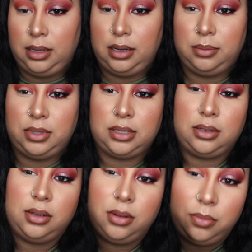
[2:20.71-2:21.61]
I'm just
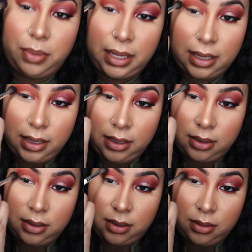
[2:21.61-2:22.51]
gonna go back
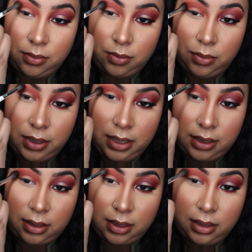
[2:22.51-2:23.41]
in
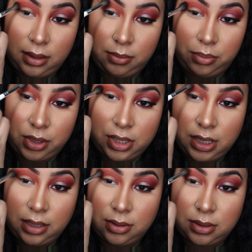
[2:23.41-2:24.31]
with the brush
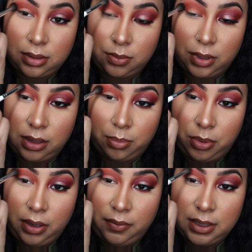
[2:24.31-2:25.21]
I used with the
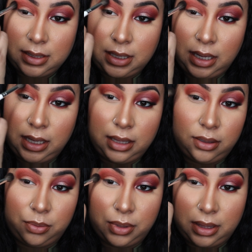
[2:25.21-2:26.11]
previous
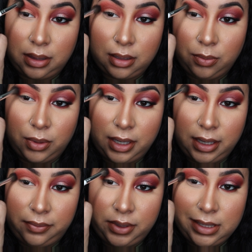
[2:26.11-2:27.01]
color with
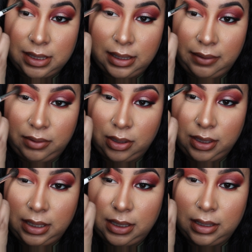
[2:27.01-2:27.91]
whatever is left on
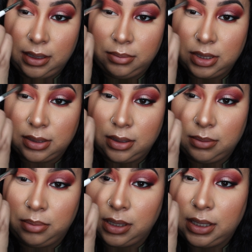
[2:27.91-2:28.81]
it, and I'm just gonna
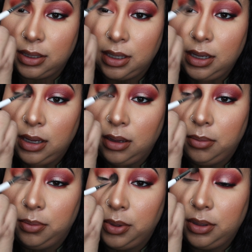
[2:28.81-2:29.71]
blend
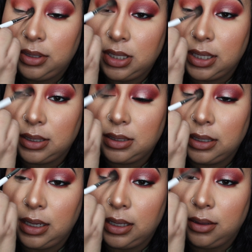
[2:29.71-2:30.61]
both shades
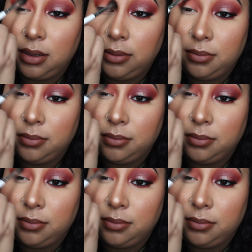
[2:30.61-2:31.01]
together.